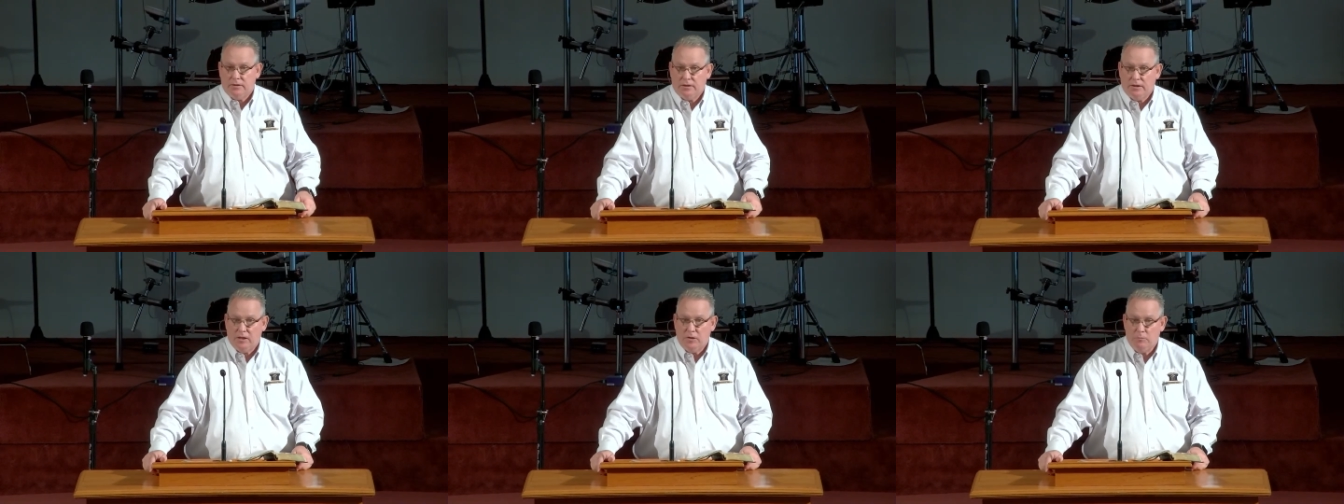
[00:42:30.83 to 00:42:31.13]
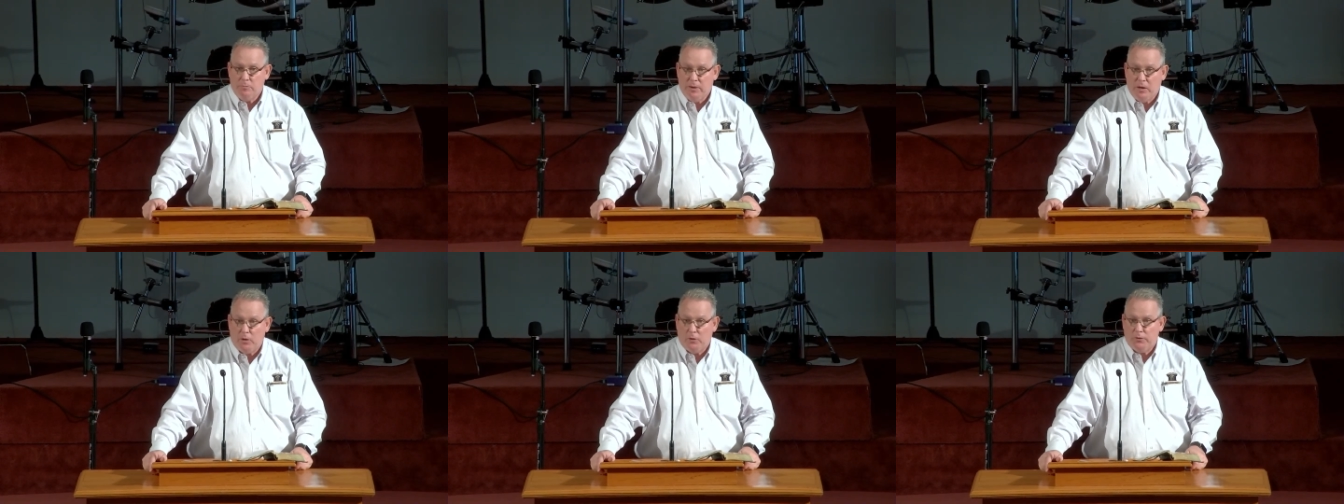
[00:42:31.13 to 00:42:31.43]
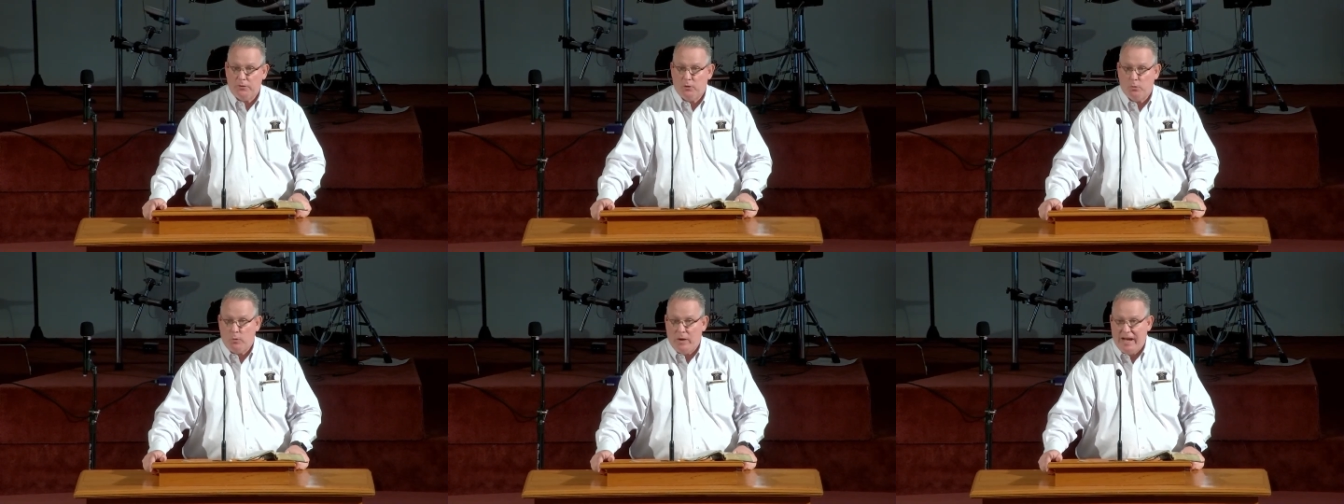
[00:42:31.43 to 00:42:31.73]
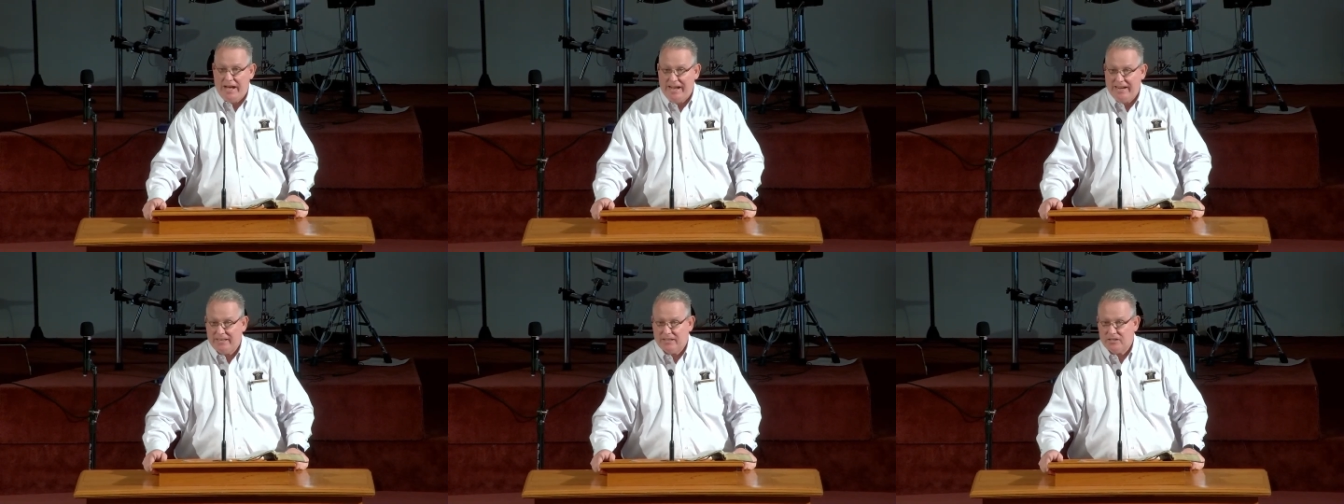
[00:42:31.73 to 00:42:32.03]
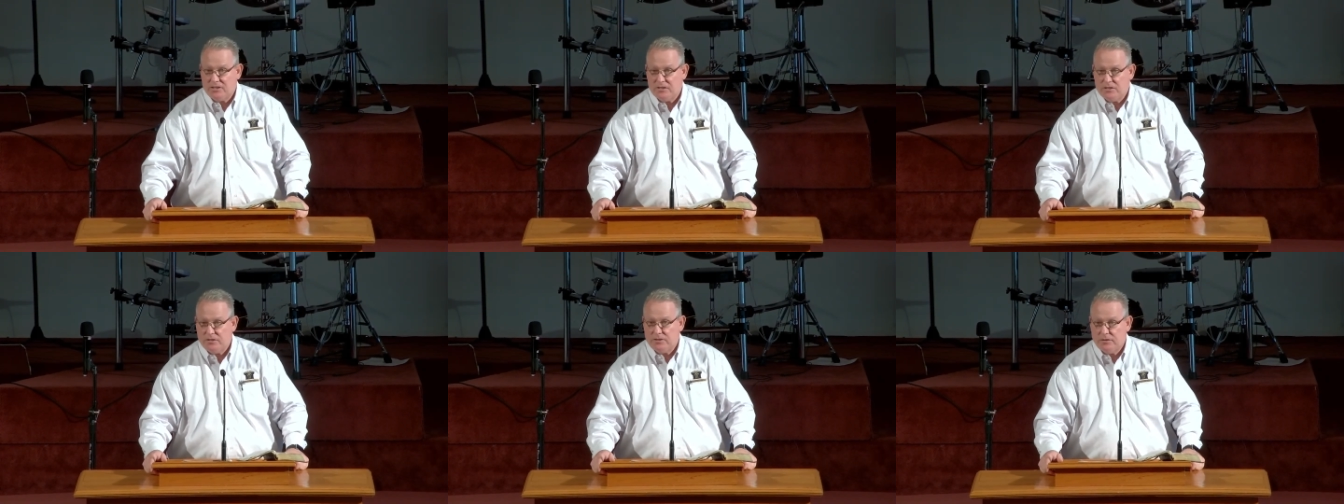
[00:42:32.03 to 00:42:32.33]
can melt the
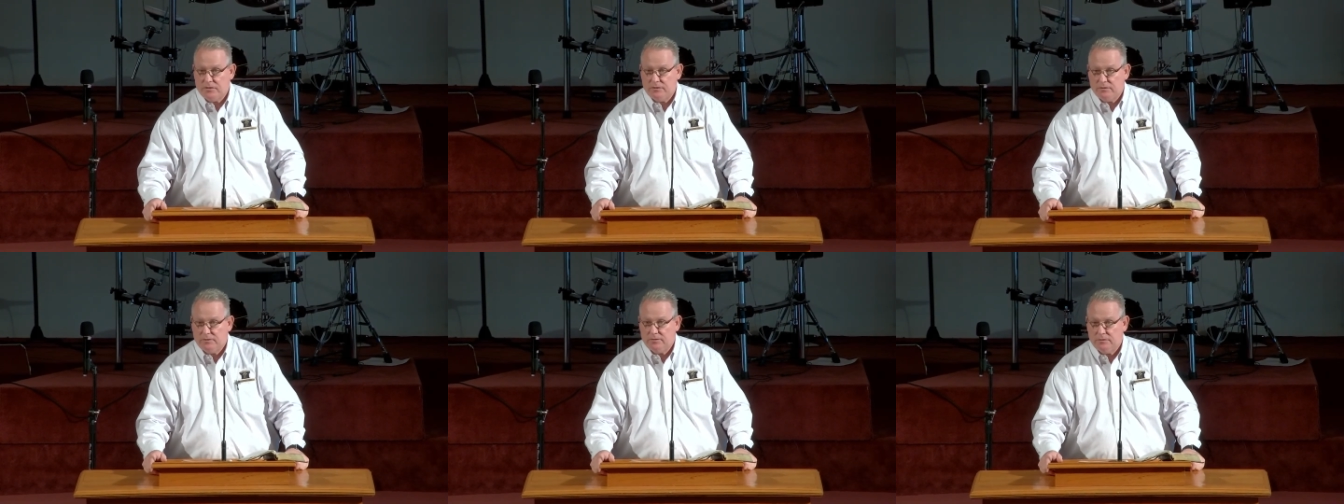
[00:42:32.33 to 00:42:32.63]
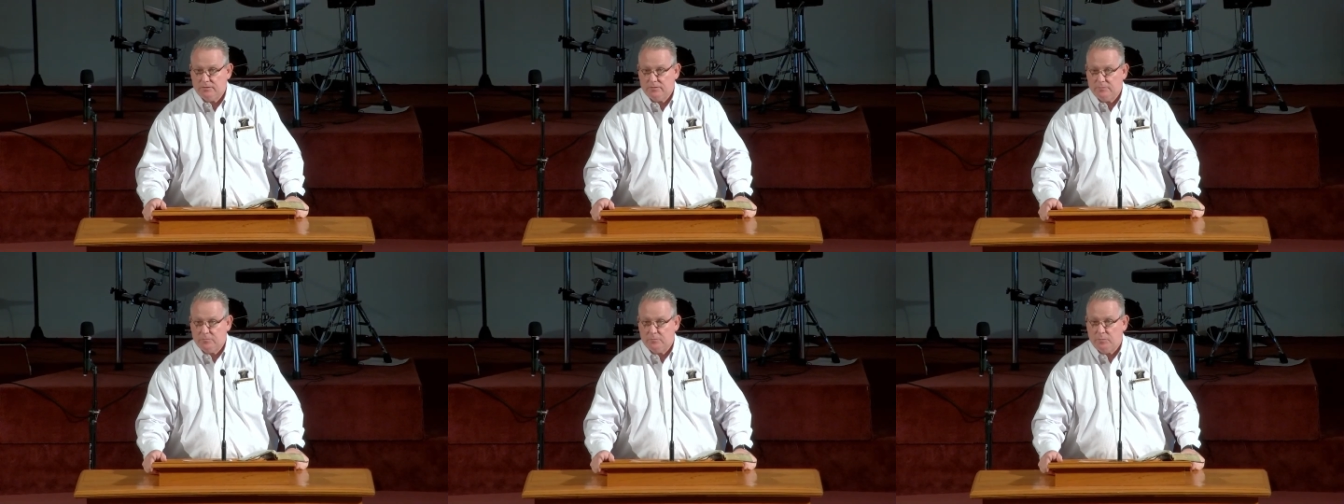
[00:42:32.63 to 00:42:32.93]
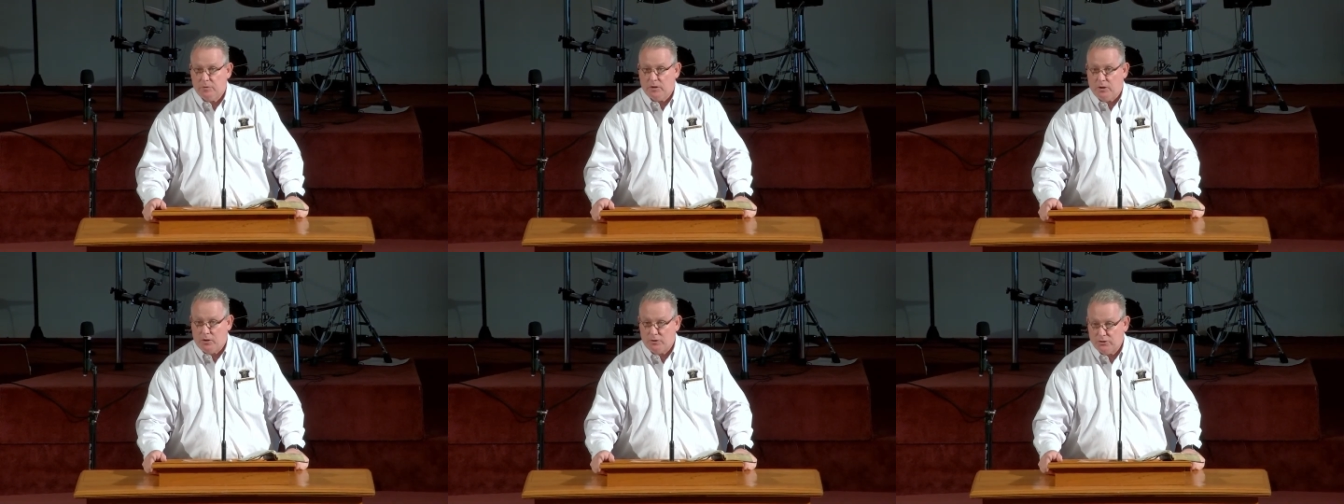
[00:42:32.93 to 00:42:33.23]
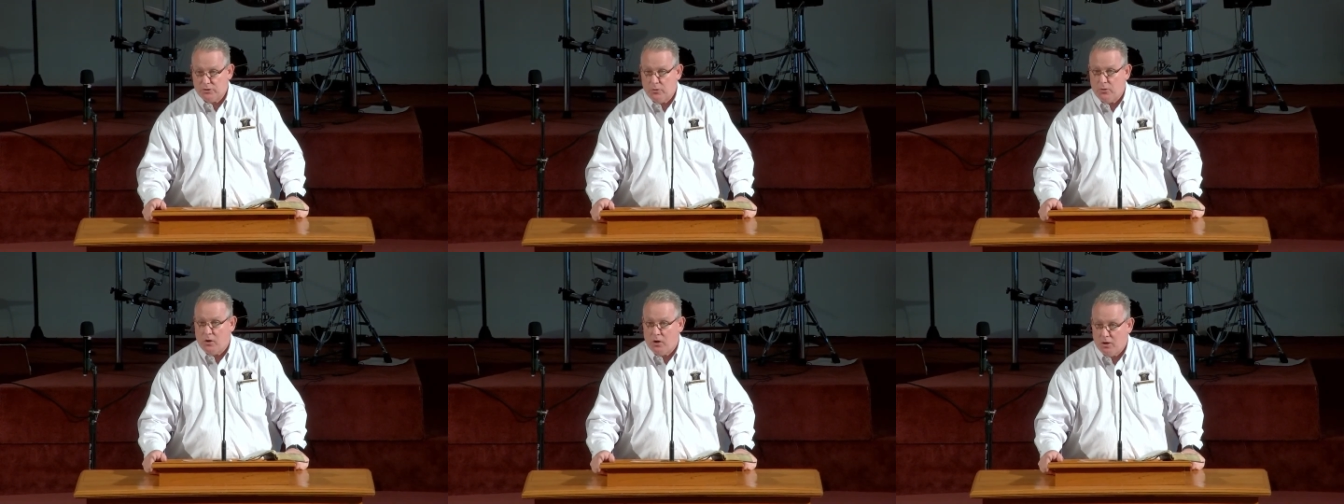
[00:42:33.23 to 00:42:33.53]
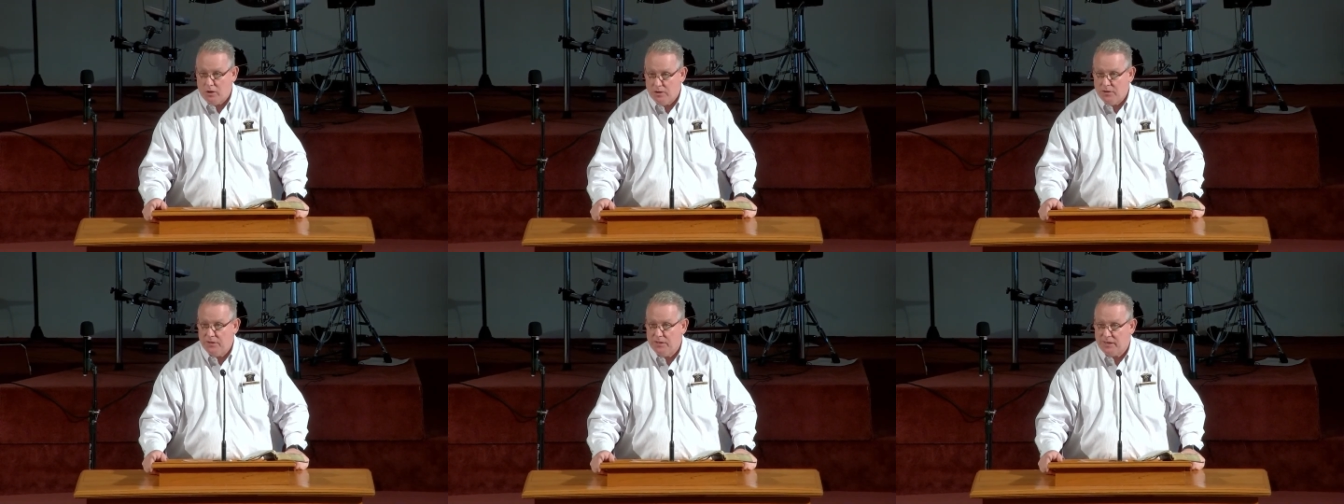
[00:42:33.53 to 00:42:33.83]
wax but also
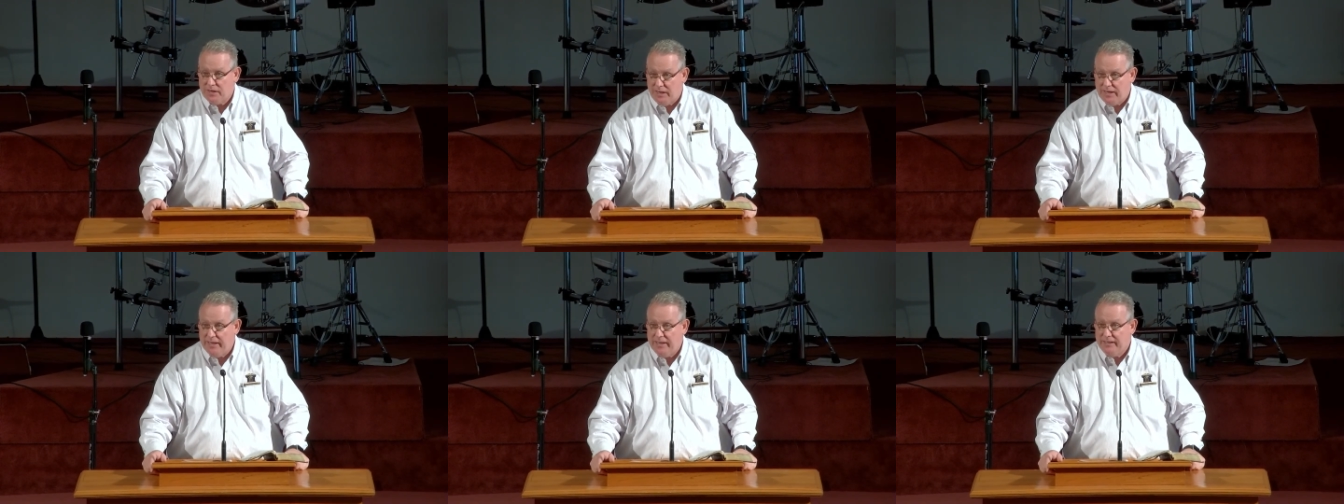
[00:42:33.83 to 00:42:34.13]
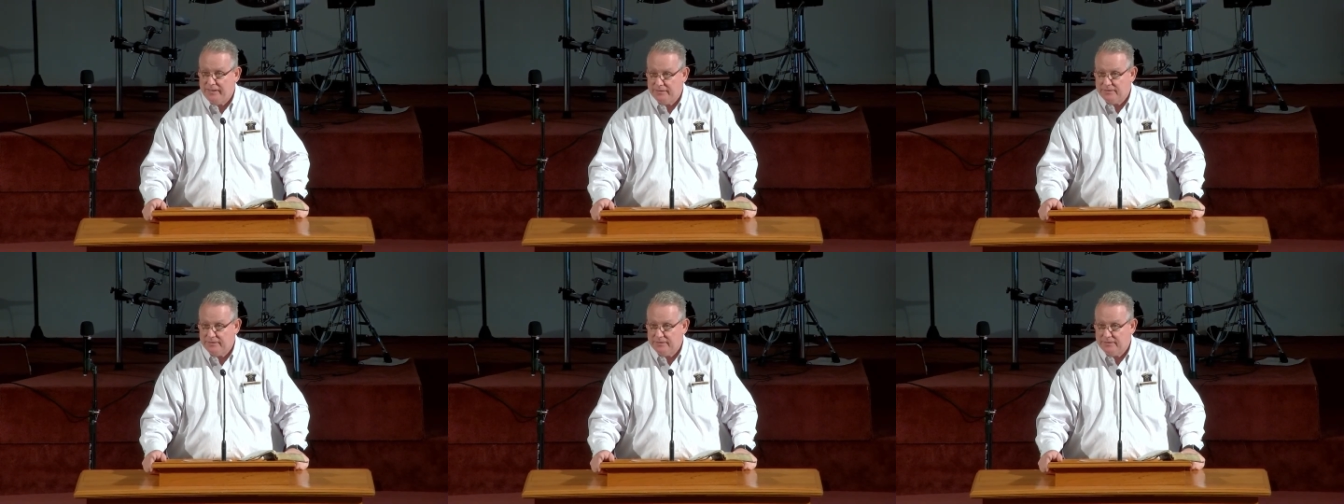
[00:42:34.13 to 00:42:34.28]
harden the clay?